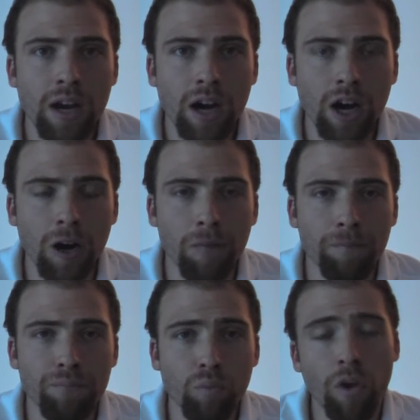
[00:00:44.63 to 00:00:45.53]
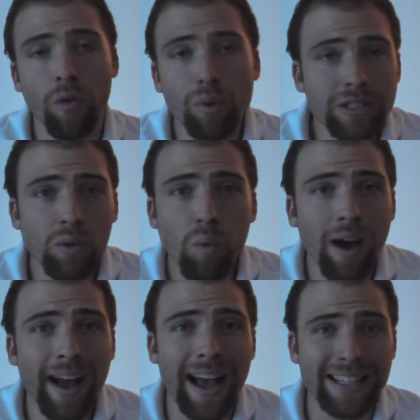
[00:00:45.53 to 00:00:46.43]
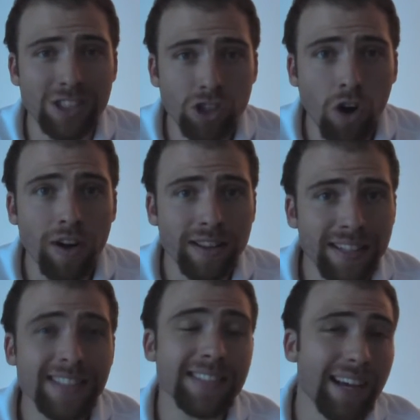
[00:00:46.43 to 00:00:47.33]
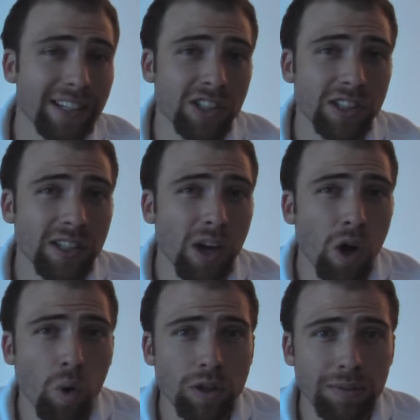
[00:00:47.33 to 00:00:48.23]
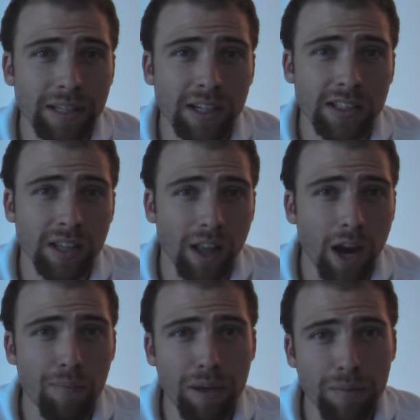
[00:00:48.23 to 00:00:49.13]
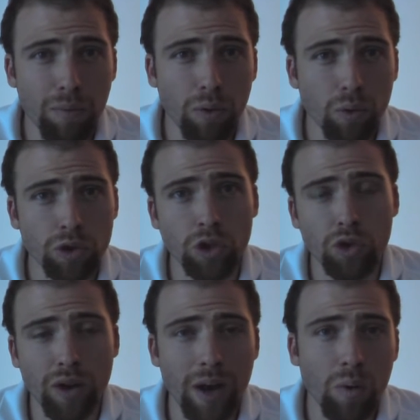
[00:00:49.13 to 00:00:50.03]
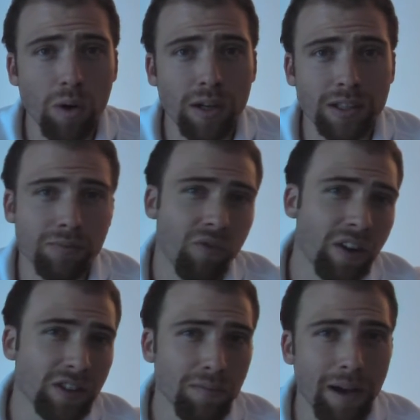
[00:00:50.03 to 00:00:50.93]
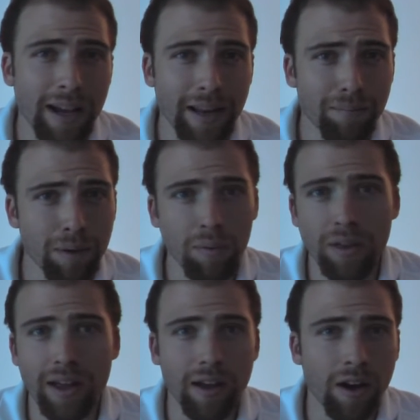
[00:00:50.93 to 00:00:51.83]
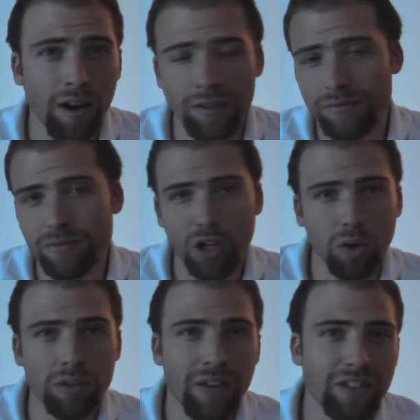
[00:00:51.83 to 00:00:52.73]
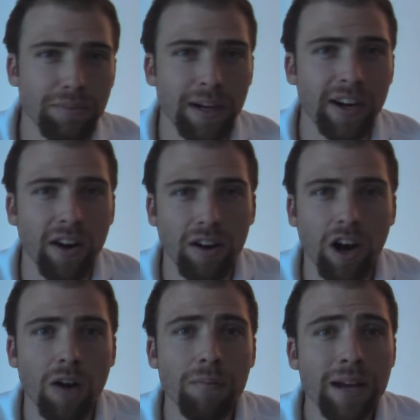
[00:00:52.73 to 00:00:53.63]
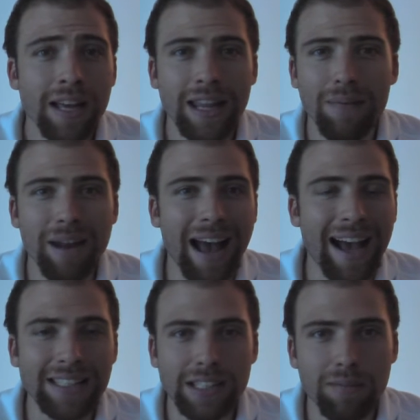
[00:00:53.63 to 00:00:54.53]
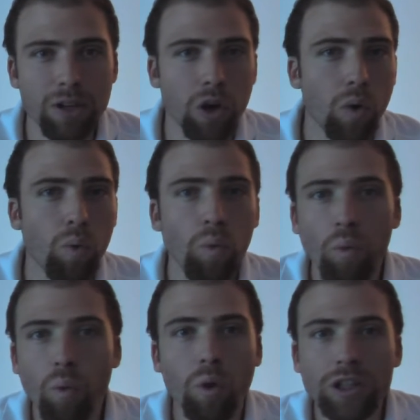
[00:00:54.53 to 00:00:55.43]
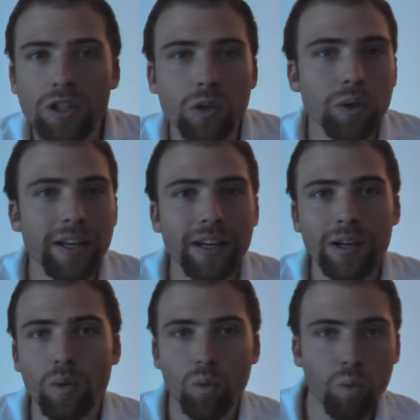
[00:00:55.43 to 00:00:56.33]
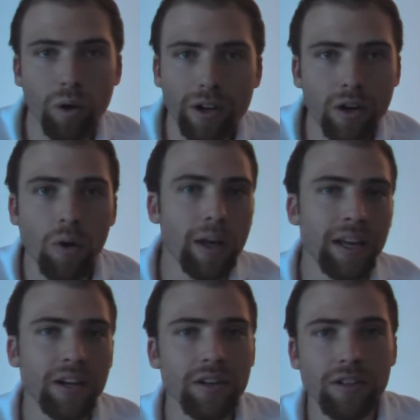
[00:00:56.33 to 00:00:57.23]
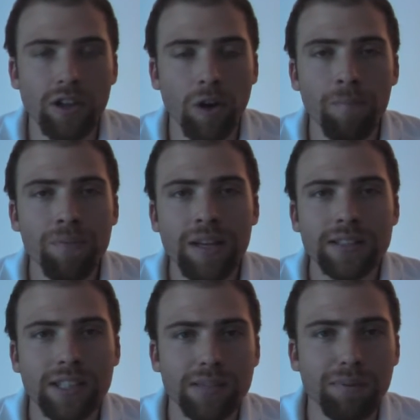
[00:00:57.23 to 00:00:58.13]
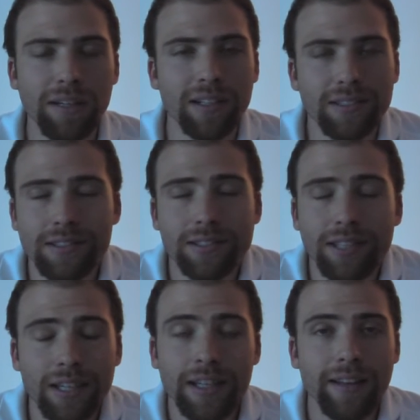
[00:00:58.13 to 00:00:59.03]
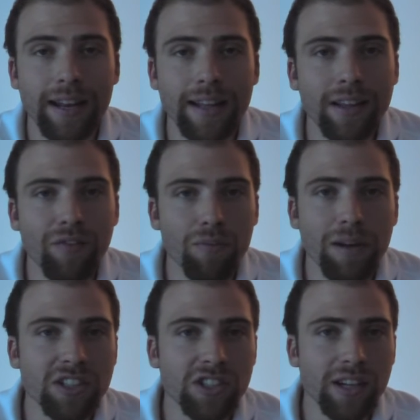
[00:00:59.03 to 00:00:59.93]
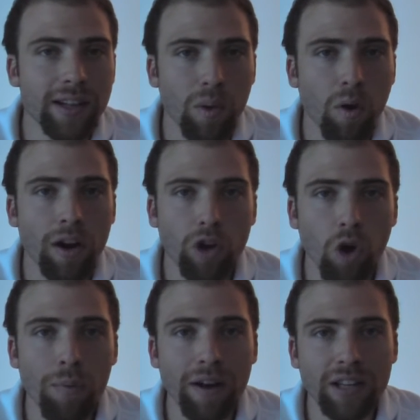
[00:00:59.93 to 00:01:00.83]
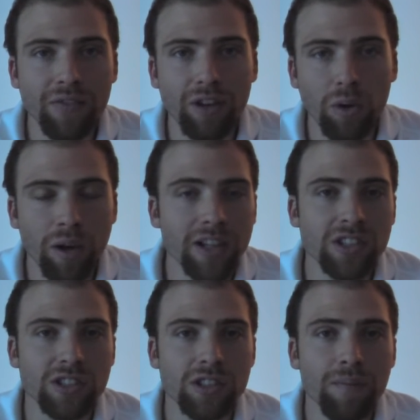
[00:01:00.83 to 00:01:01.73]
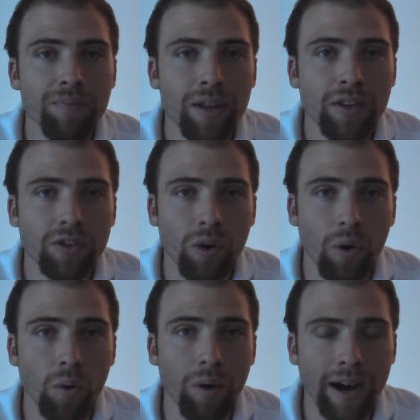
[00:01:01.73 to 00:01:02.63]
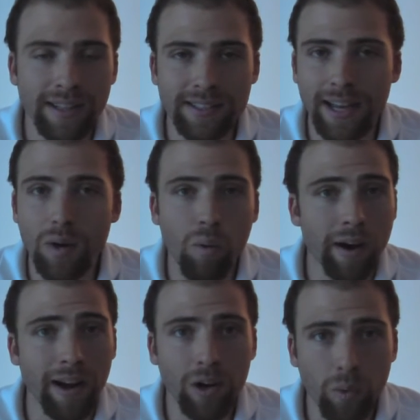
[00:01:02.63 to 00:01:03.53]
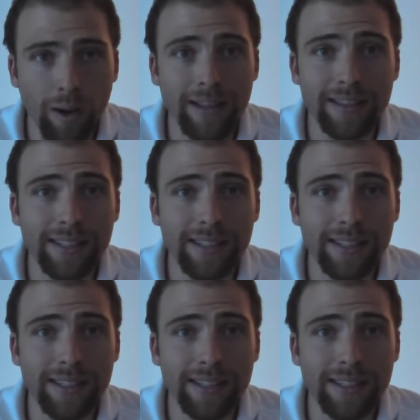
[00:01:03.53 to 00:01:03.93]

Um, well, the reason why I started this section was because a lot of people through social networks, friends of mine, and people that on you know davidsbeenhere.com, they've been asking me you know what to do here, where to go here, you know, just because they need information and they want to know about different locations. So I decided why not create